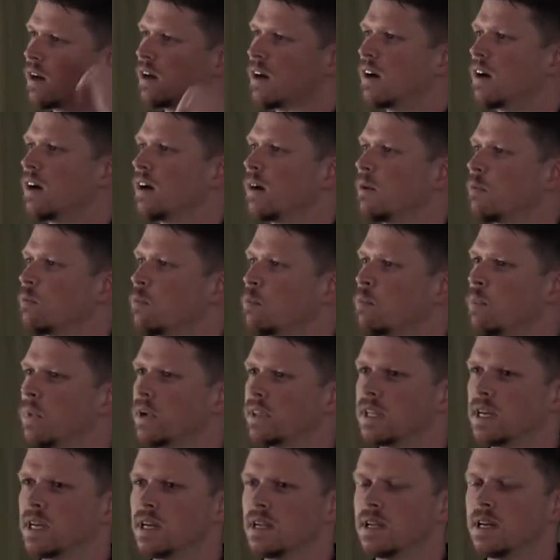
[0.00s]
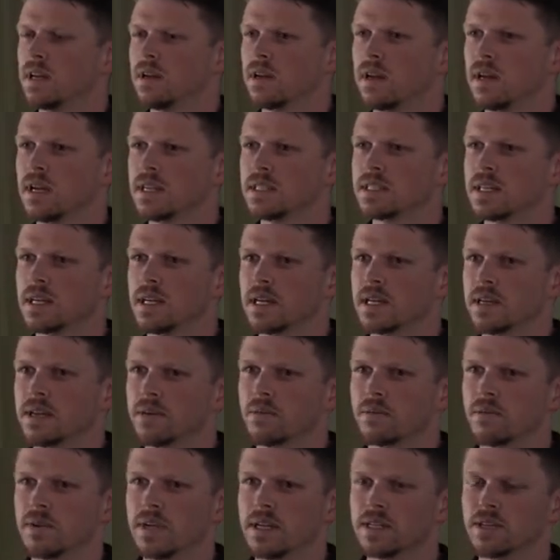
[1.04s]
but then as I
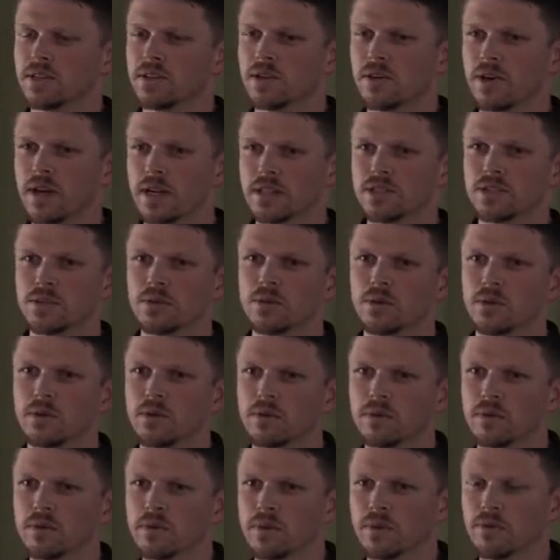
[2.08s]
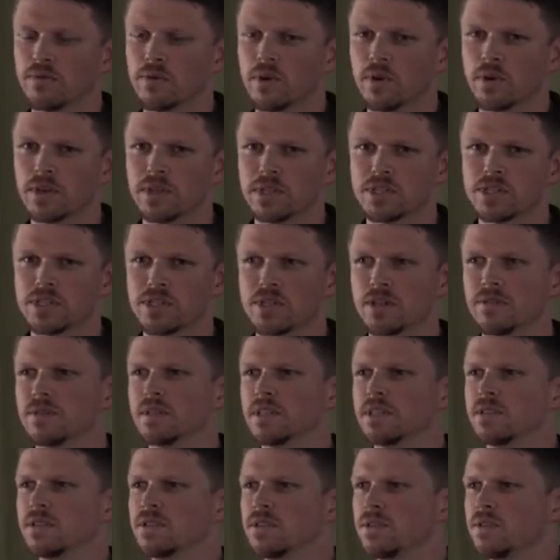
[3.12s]
entered grad school, the focus
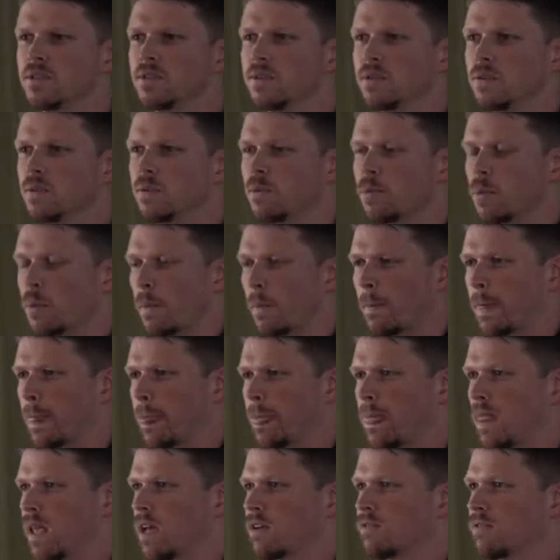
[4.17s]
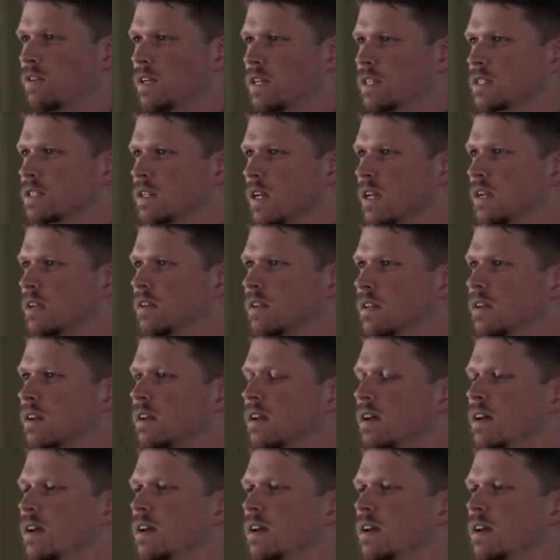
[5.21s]
shifted to FES cycling,